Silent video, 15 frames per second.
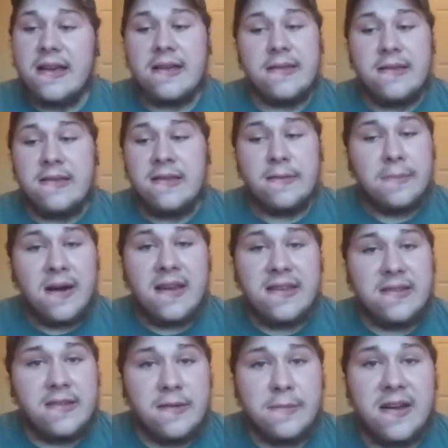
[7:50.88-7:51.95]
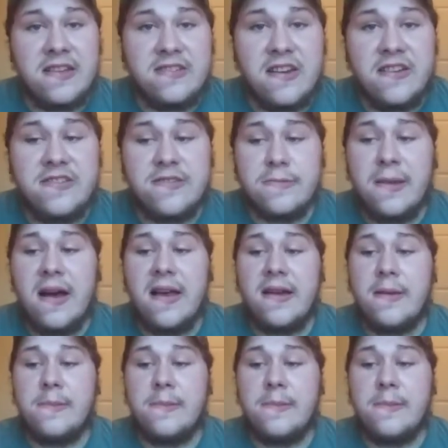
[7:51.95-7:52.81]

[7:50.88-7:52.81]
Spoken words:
you might change your mind.